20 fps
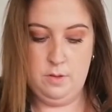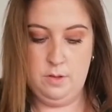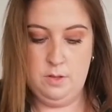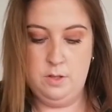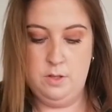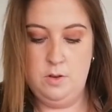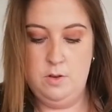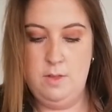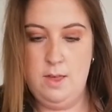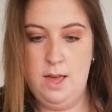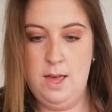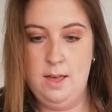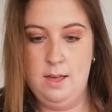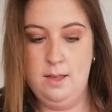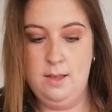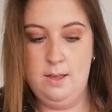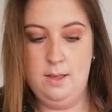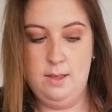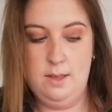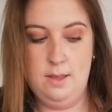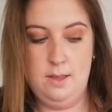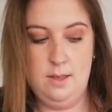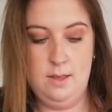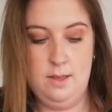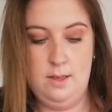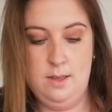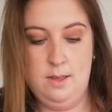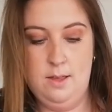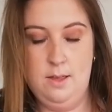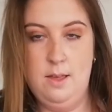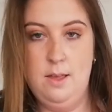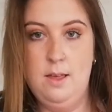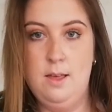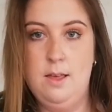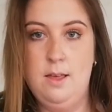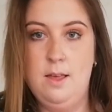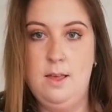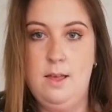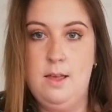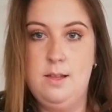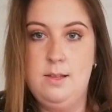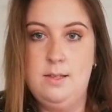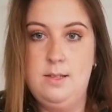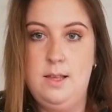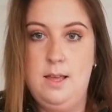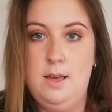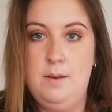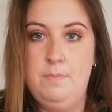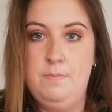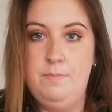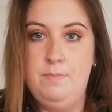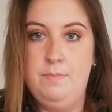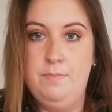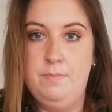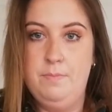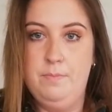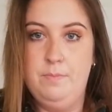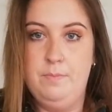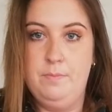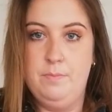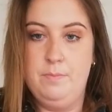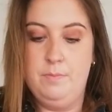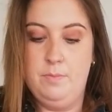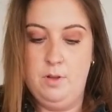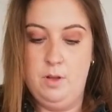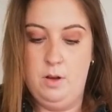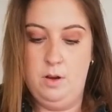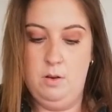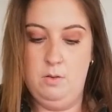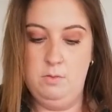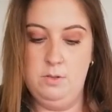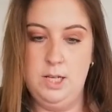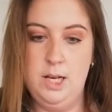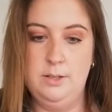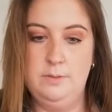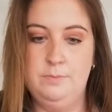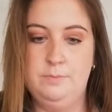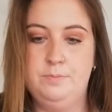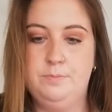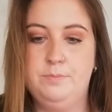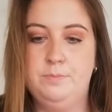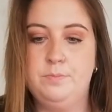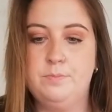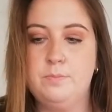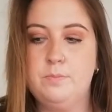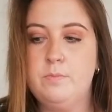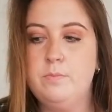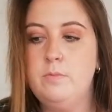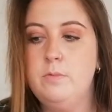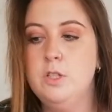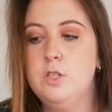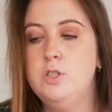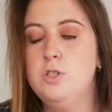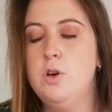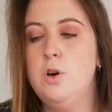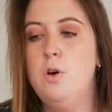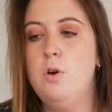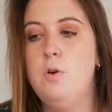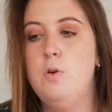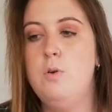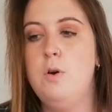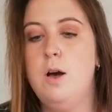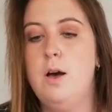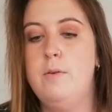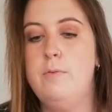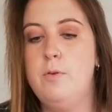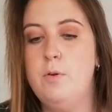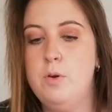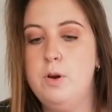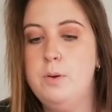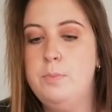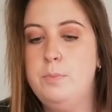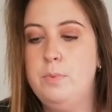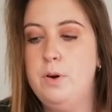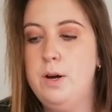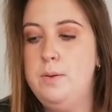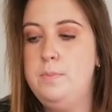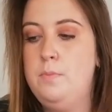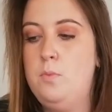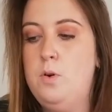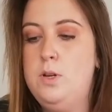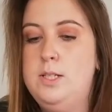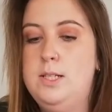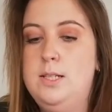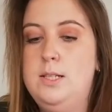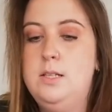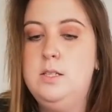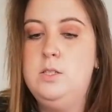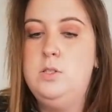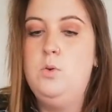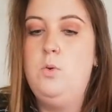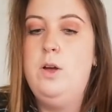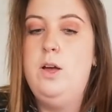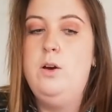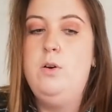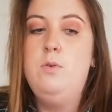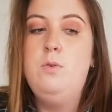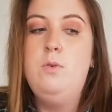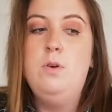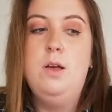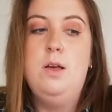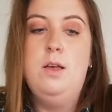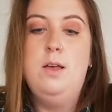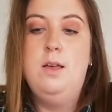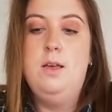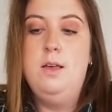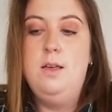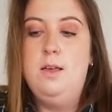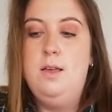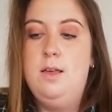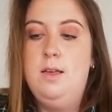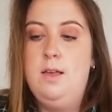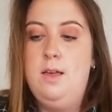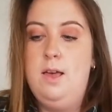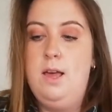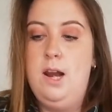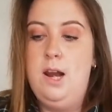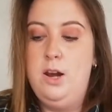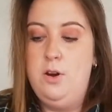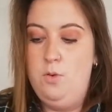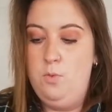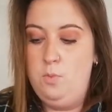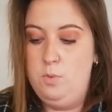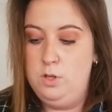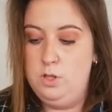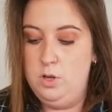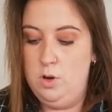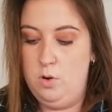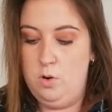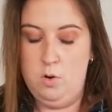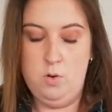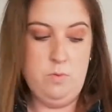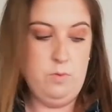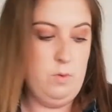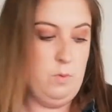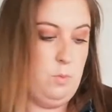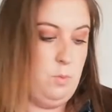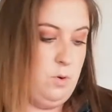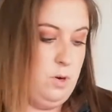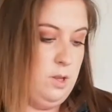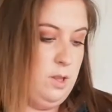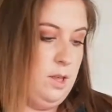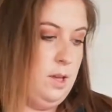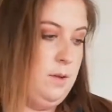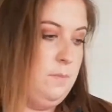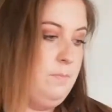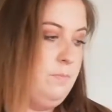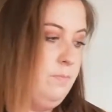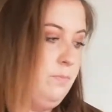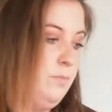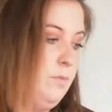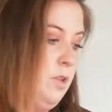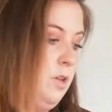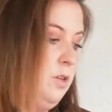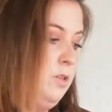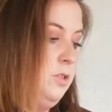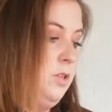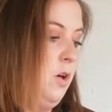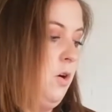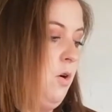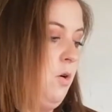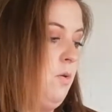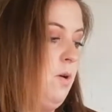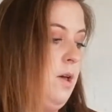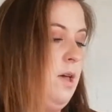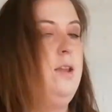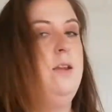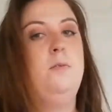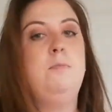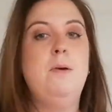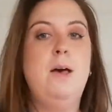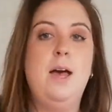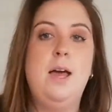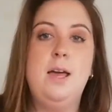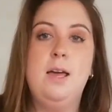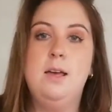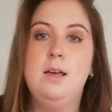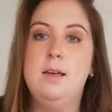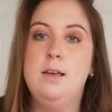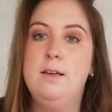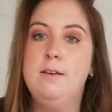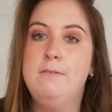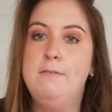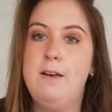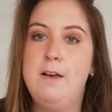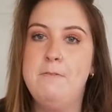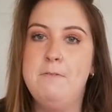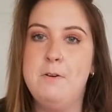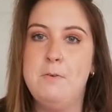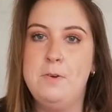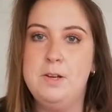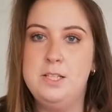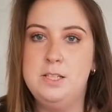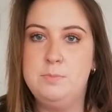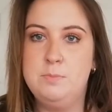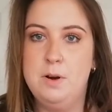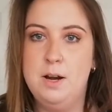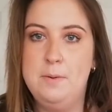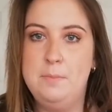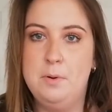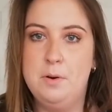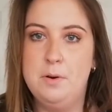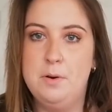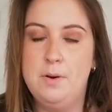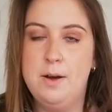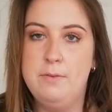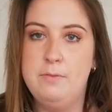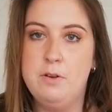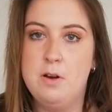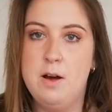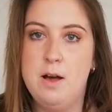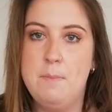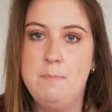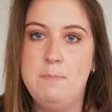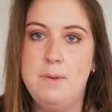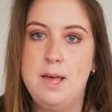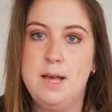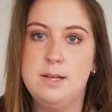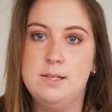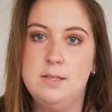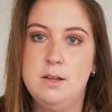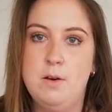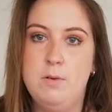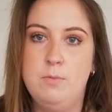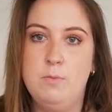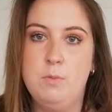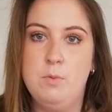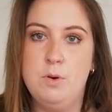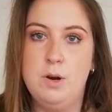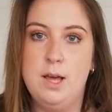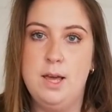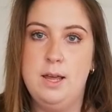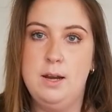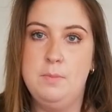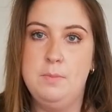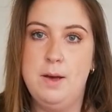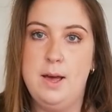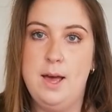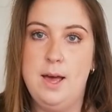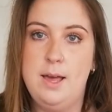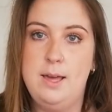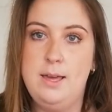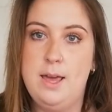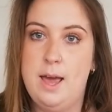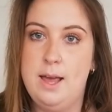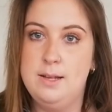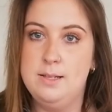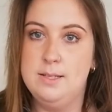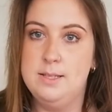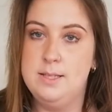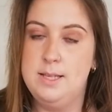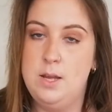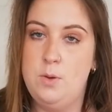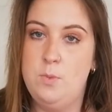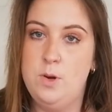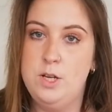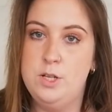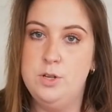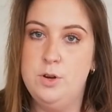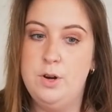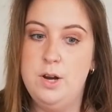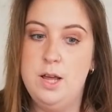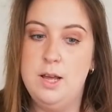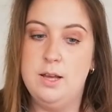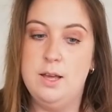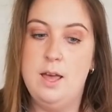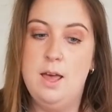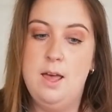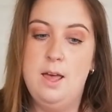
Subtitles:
So that is them all done. So already pre-moistened the soil and I don't want to overwater them. So in my favorite wee spray bottle, I've got a mix of water in my Yates seaweed tonic